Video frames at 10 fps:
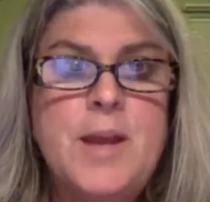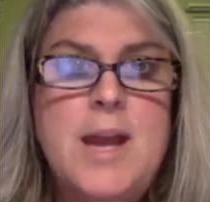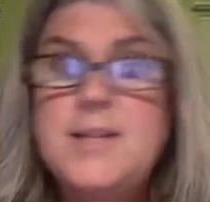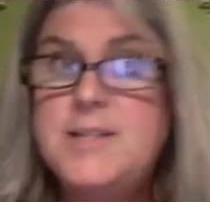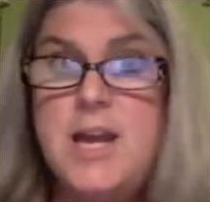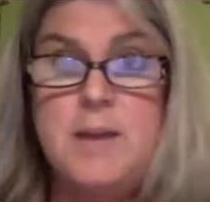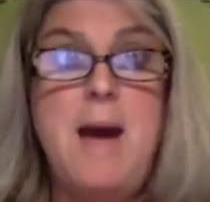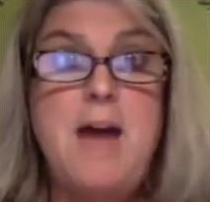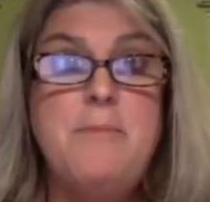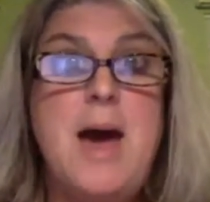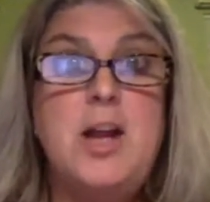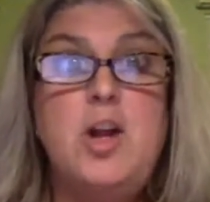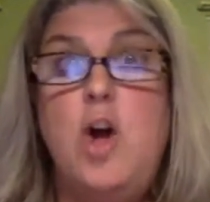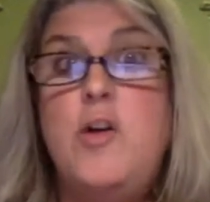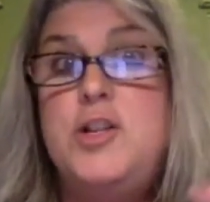It's like
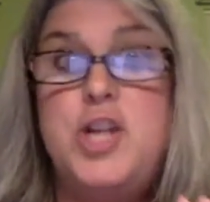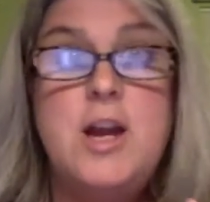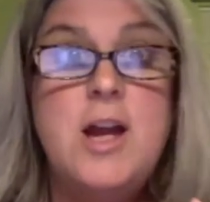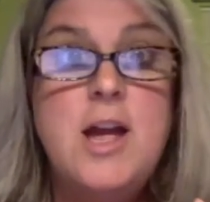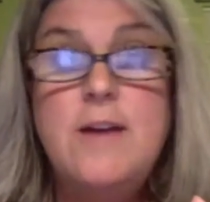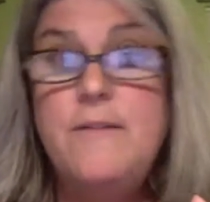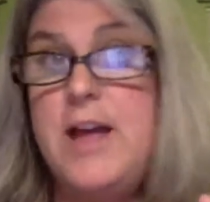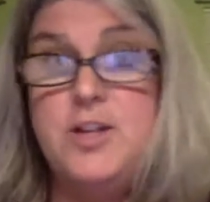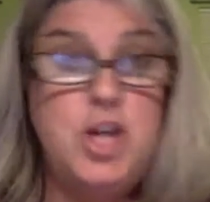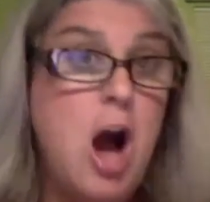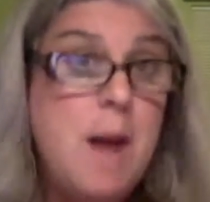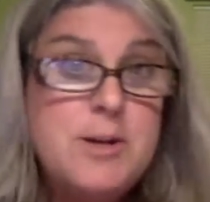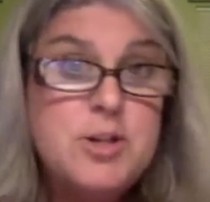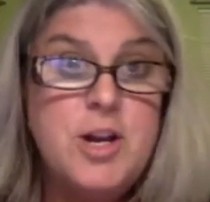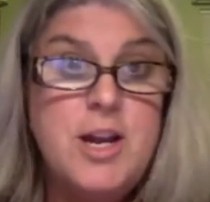mathematical and
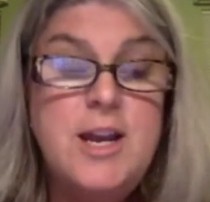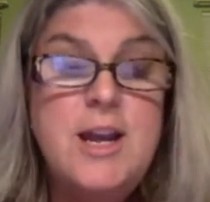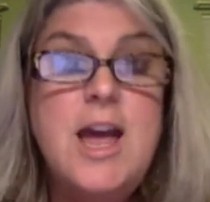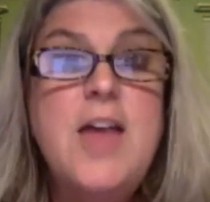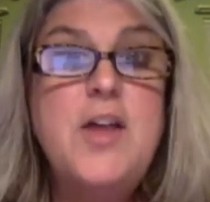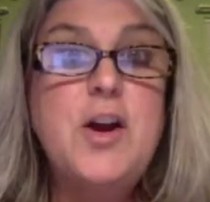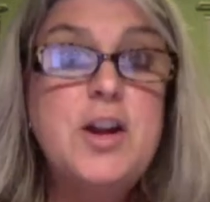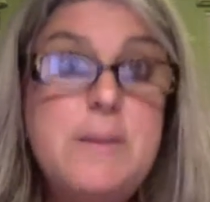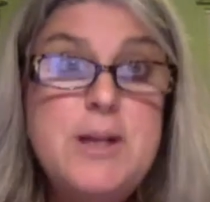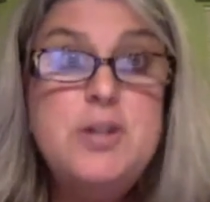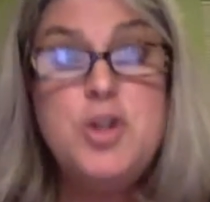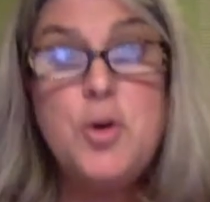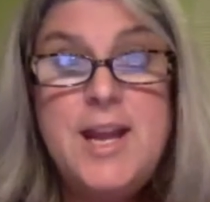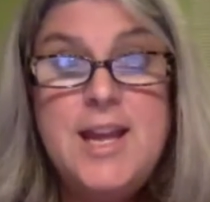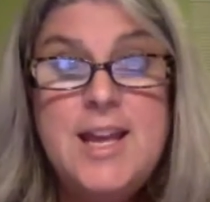geometry. They're going to be
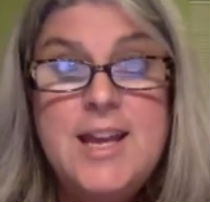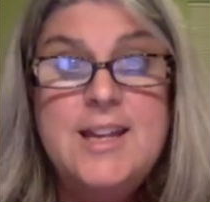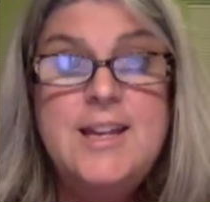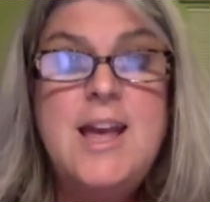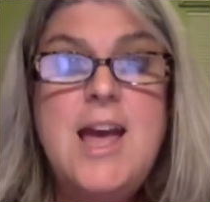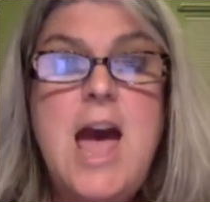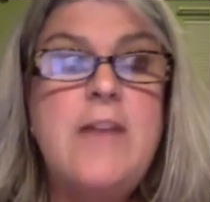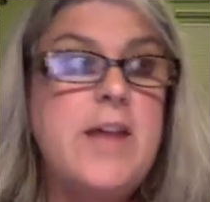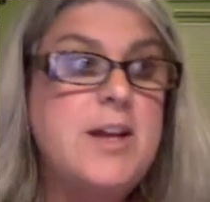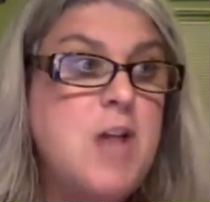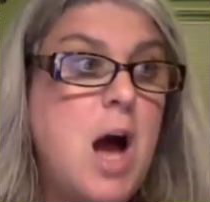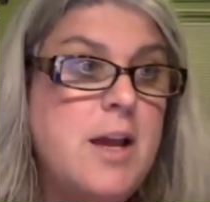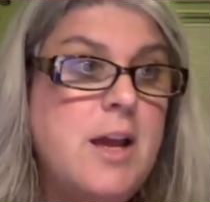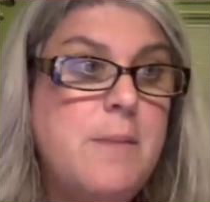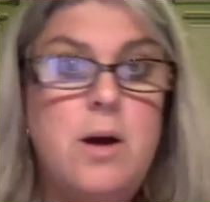joining in and like
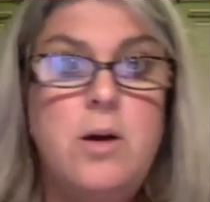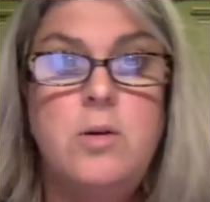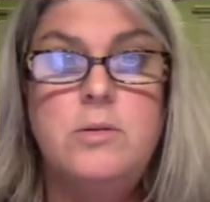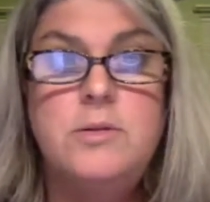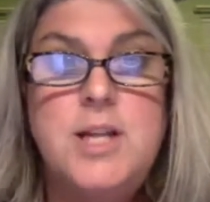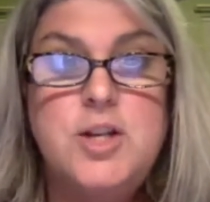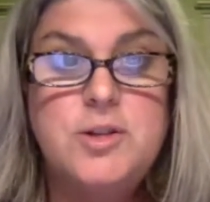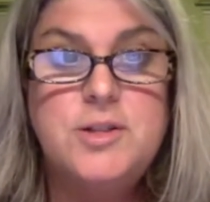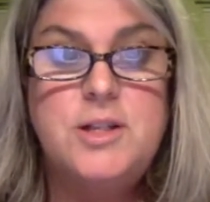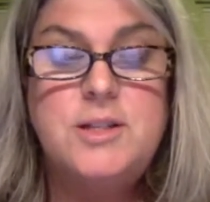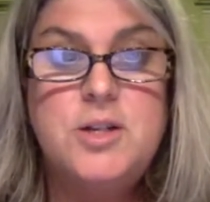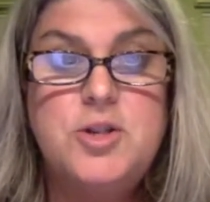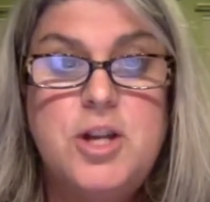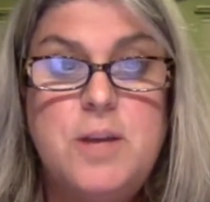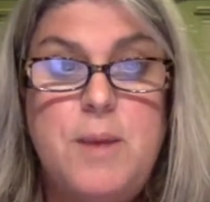talking about digital
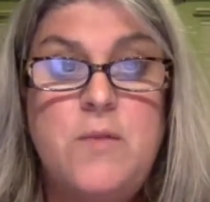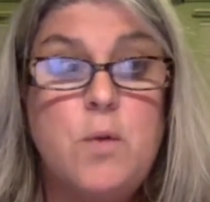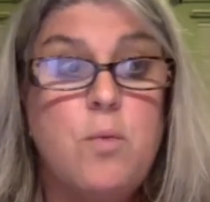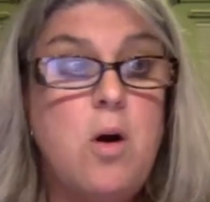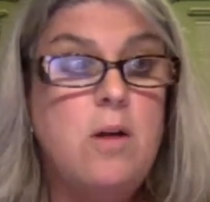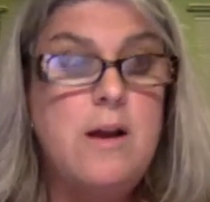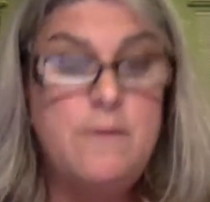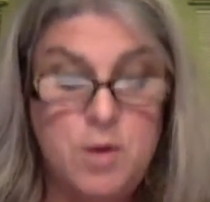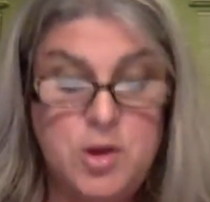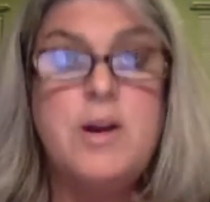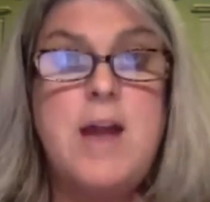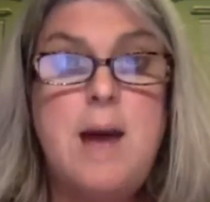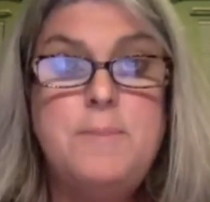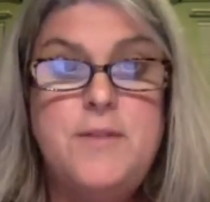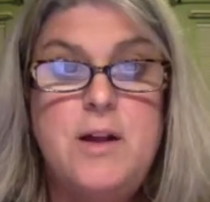citizenship in the role of when you're an app
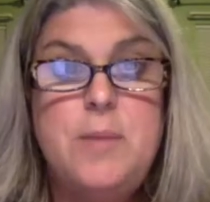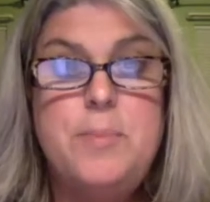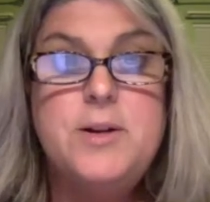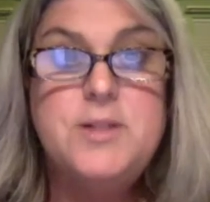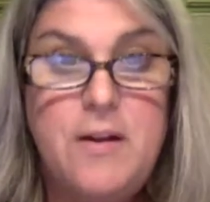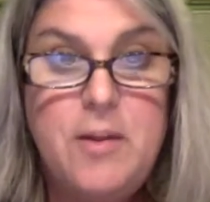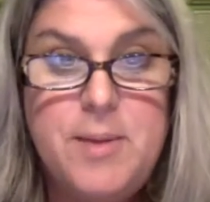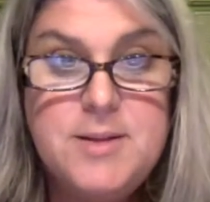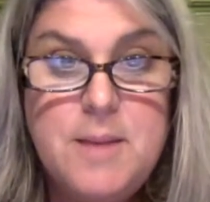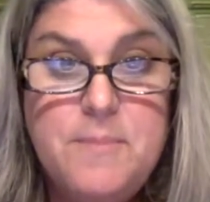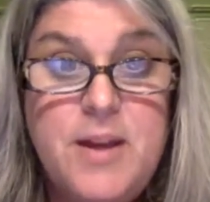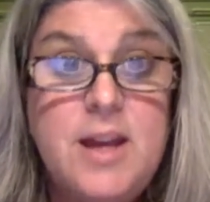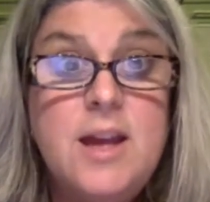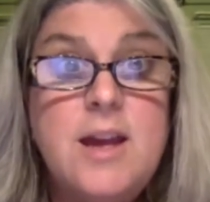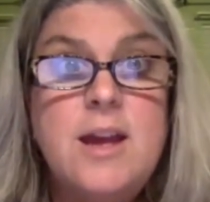developer developing something.
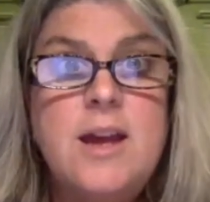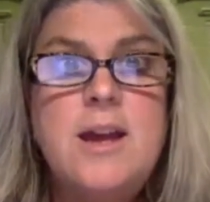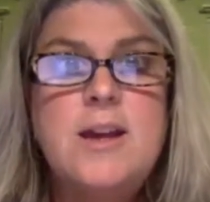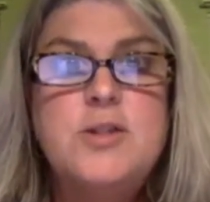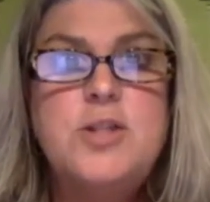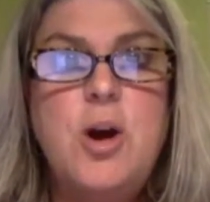Yeah. So